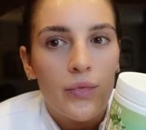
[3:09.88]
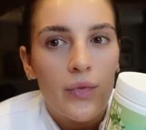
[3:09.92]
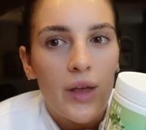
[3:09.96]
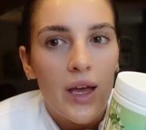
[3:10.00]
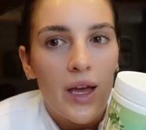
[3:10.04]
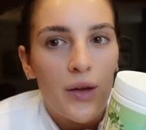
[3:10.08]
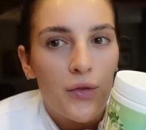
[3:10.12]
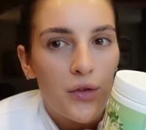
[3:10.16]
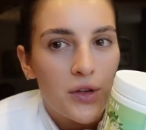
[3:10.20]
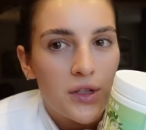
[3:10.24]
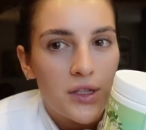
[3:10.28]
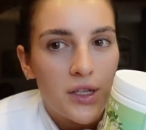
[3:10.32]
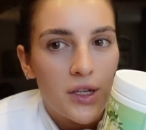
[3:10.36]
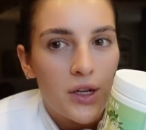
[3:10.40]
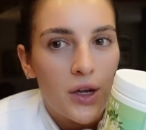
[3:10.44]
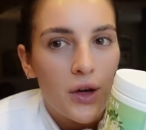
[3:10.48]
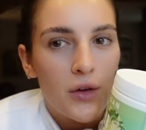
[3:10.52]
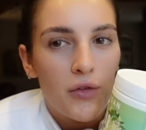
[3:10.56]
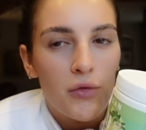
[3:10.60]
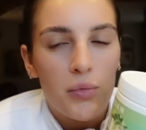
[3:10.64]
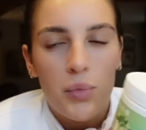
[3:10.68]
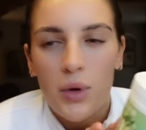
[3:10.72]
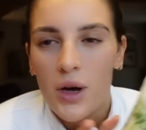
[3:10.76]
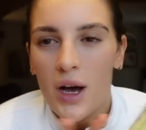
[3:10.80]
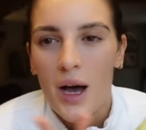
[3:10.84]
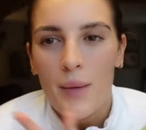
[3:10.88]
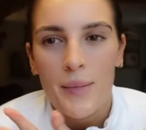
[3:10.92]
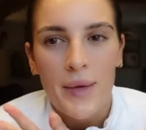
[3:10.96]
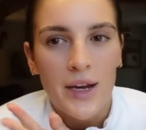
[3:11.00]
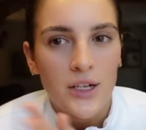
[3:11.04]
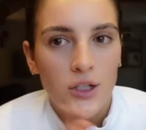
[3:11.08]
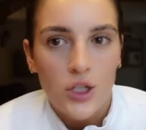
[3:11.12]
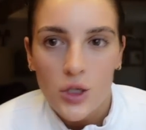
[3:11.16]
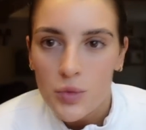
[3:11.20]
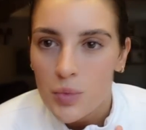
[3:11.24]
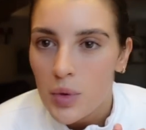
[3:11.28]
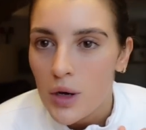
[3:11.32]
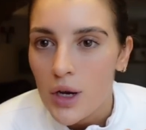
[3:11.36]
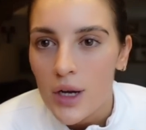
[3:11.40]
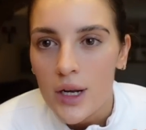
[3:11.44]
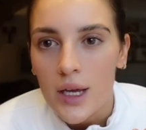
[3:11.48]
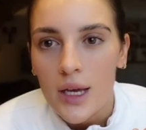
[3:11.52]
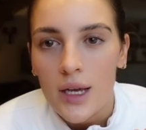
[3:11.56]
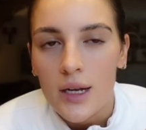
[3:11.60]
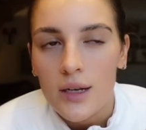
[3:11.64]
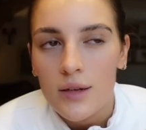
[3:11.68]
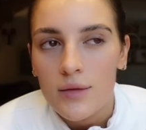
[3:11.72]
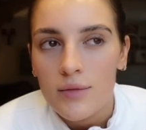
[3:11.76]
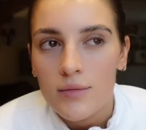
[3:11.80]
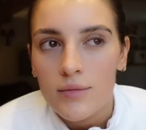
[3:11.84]
if it's enough, but I might just put it
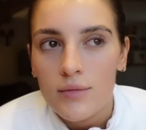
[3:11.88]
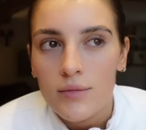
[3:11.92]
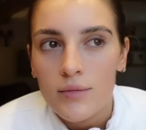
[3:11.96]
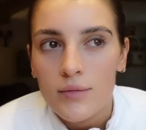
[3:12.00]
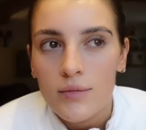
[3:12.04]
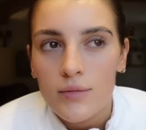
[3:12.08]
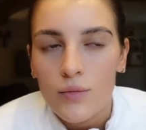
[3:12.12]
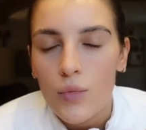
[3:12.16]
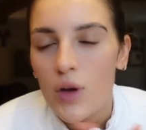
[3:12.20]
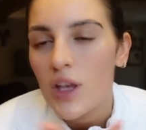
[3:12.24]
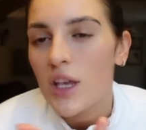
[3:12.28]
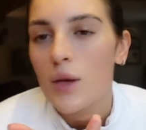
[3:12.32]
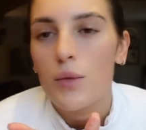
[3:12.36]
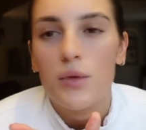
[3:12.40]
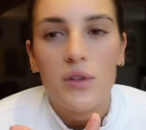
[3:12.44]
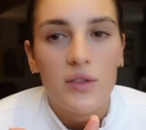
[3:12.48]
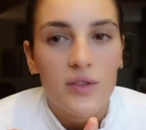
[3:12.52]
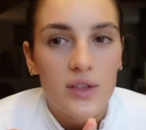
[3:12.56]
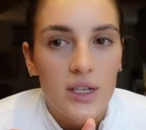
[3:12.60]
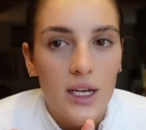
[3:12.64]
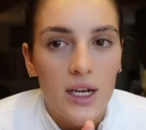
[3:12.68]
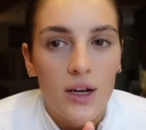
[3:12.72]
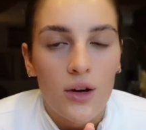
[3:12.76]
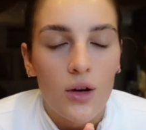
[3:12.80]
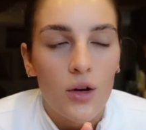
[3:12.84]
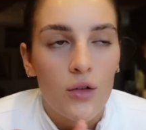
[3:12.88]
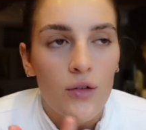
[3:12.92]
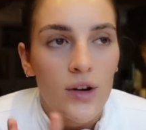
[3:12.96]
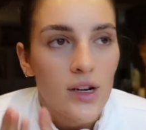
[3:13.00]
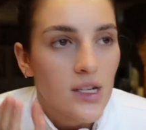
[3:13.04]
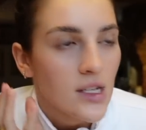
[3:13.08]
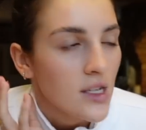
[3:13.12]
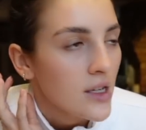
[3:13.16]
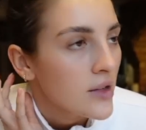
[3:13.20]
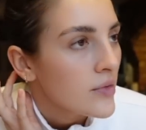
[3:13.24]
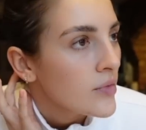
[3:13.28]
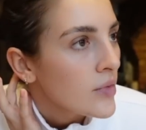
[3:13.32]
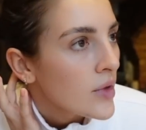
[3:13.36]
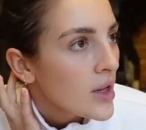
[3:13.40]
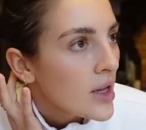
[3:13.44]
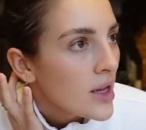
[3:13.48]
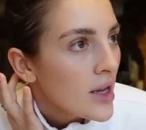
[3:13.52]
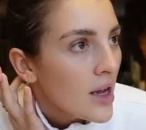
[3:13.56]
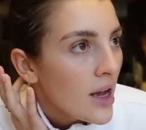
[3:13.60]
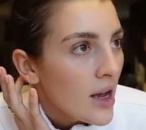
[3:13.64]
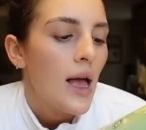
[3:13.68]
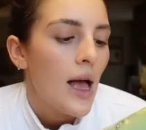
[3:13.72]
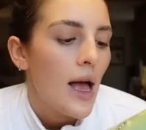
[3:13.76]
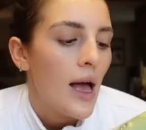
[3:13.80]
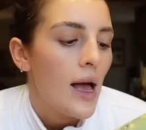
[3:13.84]
in. Well, you would have seen it already.
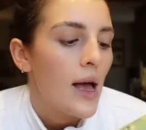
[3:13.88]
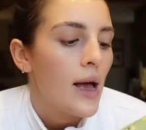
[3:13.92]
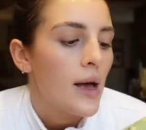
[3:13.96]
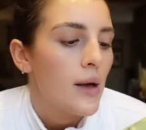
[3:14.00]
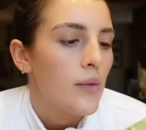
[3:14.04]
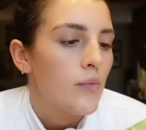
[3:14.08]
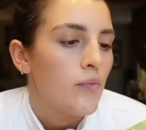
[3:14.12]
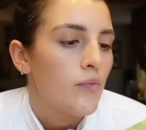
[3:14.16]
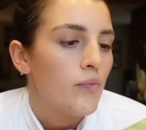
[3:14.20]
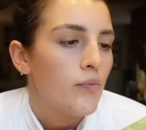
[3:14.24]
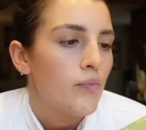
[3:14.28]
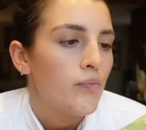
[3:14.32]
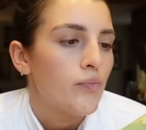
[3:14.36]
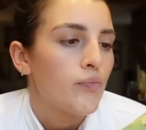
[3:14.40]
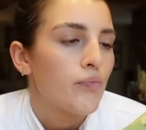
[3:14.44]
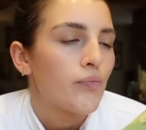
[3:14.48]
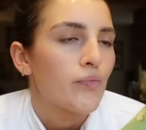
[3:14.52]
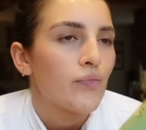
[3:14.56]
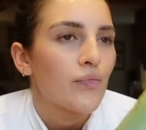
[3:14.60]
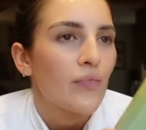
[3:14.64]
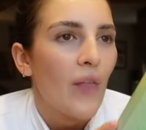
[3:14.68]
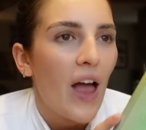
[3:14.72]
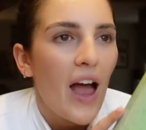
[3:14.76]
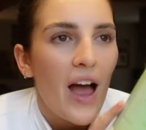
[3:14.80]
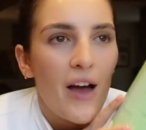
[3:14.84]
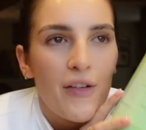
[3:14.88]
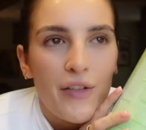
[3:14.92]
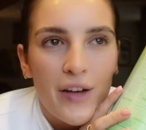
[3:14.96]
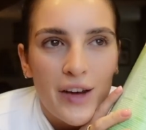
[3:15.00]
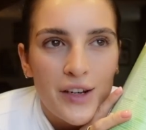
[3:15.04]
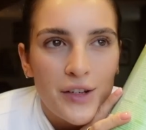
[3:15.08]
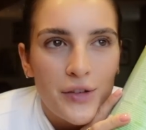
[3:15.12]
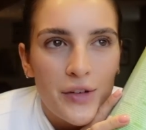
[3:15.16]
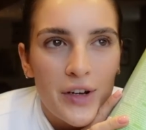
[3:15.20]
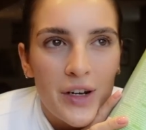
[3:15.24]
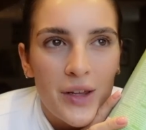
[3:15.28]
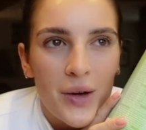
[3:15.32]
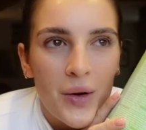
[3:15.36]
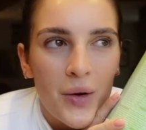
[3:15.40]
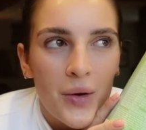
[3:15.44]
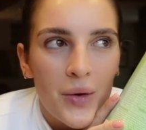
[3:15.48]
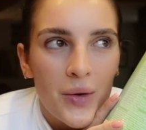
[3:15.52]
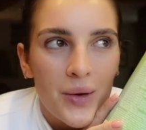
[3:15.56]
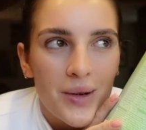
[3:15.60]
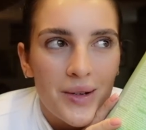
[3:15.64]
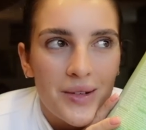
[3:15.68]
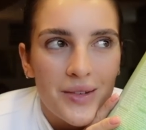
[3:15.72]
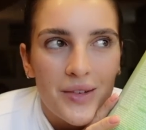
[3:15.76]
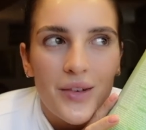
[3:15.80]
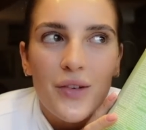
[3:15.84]
I find it really
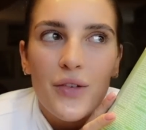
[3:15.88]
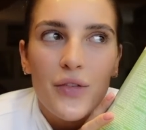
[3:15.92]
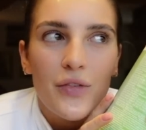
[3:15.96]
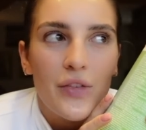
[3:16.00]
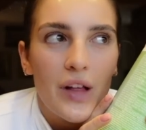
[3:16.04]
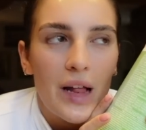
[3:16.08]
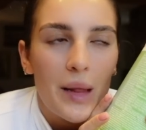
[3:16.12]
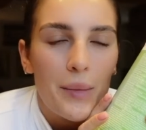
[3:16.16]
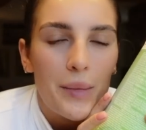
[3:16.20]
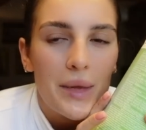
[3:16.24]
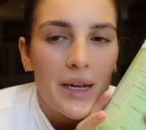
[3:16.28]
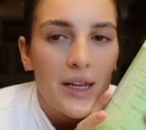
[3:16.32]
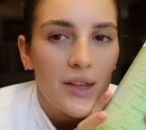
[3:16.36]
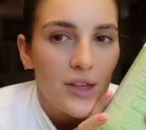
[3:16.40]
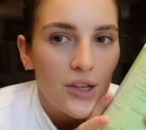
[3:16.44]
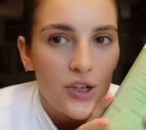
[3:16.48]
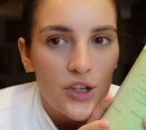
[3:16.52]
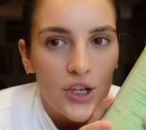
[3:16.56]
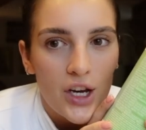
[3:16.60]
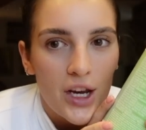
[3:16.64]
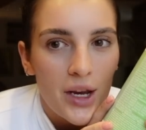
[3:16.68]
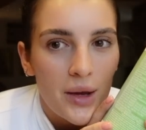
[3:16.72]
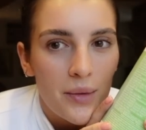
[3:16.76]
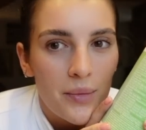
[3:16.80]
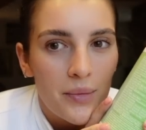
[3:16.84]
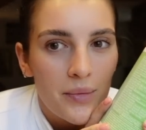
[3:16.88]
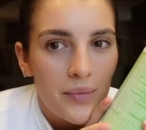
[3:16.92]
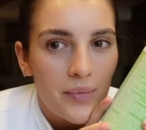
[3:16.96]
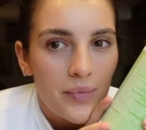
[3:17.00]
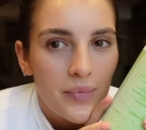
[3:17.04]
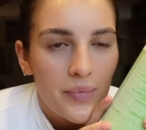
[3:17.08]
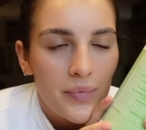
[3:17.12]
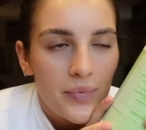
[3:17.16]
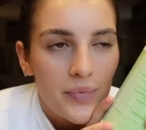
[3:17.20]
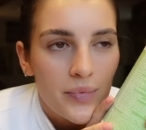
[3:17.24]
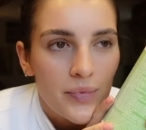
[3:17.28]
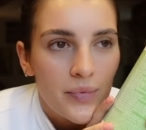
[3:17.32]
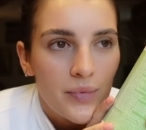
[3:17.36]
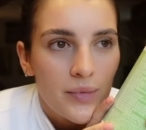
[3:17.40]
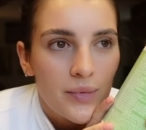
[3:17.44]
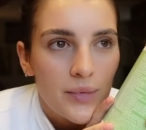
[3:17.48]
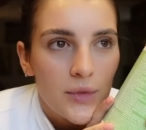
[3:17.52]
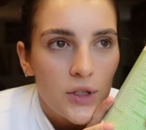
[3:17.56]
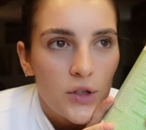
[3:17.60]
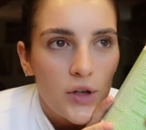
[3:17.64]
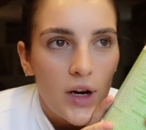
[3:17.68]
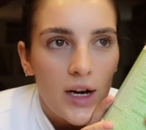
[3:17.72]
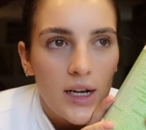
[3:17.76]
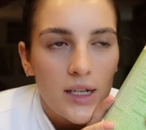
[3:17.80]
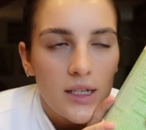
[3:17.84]
awkward filming in the gym.
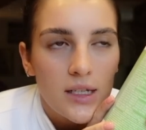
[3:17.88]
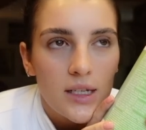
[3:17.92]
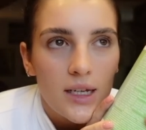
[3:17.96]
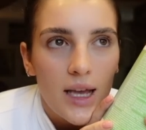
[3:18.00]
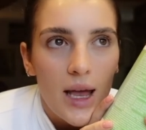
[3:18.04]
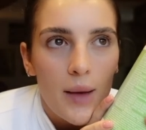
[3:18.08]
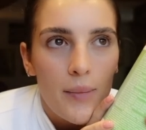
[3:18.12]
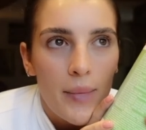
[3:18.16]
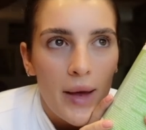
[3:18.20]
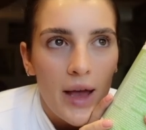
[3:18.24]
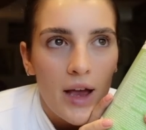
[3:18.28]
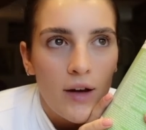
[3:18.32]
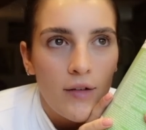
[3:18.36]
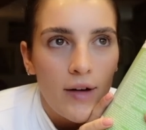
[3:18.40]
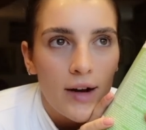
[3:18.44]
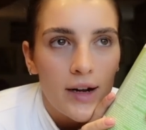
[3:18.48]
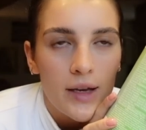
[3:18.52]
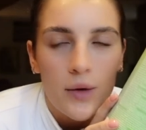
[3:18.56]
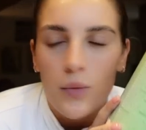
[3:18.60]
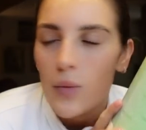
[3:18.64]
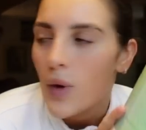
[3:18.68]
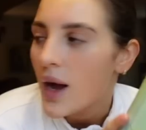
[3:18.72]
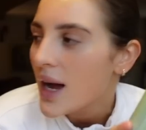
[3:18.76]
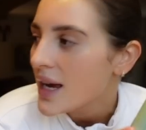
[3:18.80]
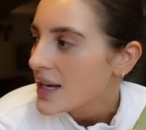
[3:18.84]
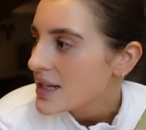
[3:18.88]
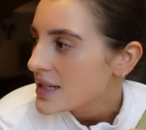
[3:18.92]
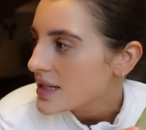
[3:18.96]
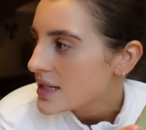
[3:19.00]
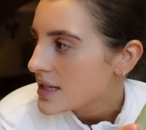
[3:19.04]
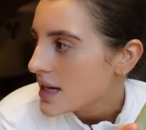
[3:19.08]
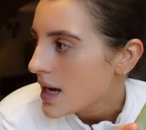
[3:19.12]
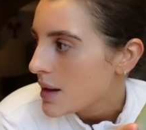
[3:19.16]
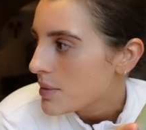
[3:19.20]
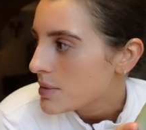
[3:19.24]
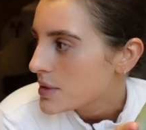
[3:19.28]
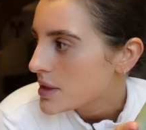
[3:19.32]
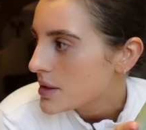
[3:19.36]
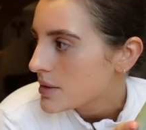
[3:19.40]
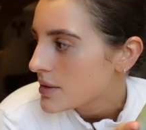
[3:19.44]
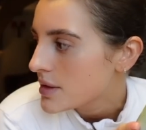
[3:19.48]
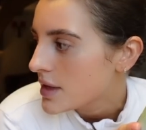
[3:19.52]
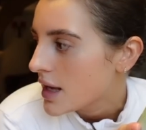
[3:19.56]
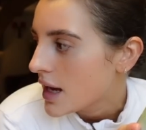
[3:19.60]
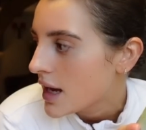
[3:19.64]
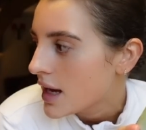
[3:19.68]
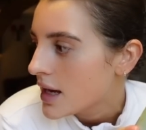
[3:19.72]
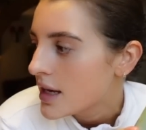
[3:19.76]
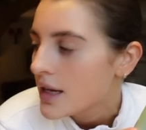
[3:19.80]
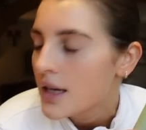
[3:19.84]
Trying to get better at it. Why is the top doing
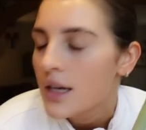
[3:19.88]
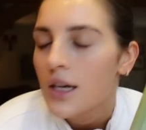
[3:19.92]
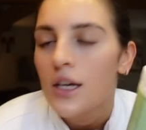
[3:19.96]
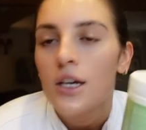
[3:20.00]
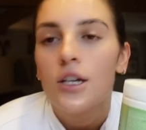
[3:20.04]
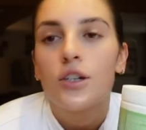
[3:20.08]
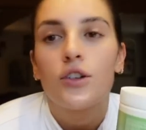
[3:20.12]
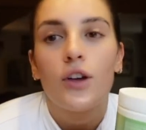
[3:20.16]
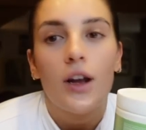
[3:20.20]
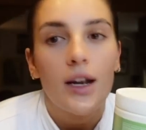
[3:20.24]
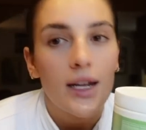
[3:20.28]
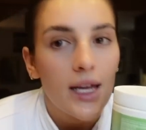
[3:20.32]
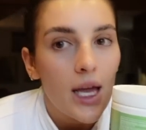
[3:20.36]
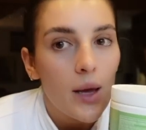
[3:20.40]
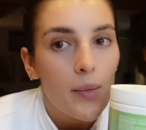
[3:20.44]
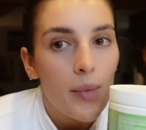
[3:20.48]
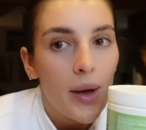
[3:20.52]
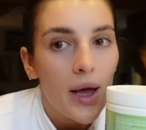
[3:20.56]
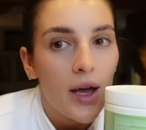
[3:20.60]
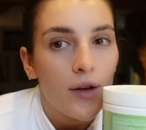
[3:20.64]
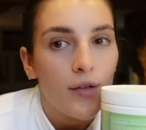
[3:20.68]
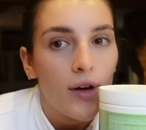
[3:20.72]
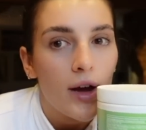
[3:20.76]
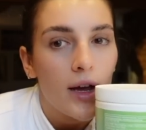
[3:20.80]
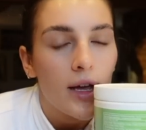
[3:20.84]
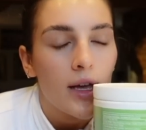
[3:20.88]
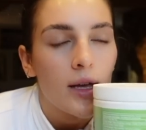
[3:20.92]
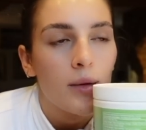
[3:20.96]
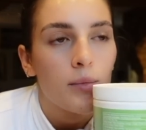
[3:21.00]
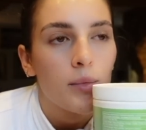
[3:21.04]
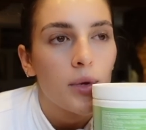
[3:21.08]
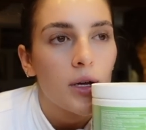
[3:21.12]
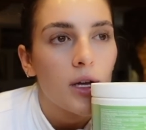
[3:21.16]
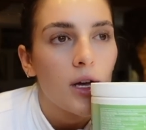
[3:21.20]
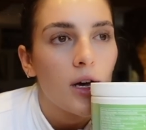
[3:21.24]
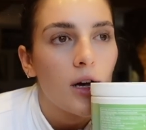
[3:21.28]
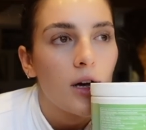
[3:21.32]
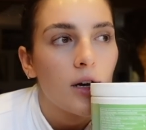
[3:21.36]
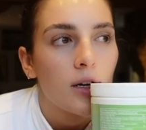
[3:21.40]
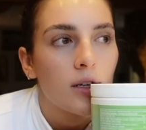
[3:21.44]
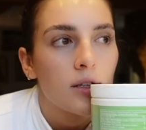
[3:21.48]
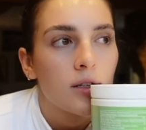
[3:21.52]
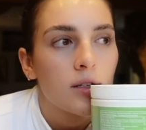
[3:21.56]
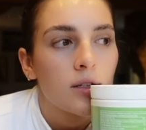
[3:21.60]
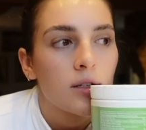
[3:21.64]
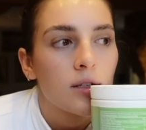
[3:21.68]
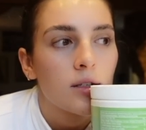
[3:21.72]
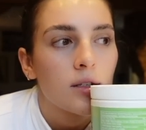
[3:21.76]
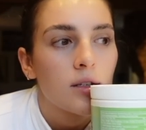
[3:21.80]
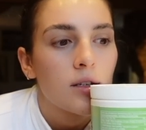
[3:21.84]
that? Trying to get better at it
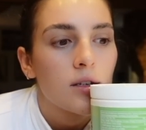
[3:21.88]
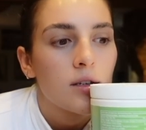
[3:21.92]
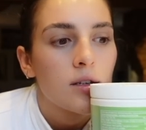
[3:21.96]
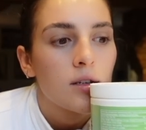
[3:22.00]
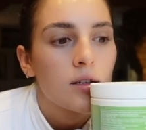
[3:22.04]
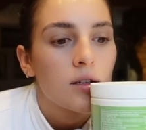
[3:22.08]
because,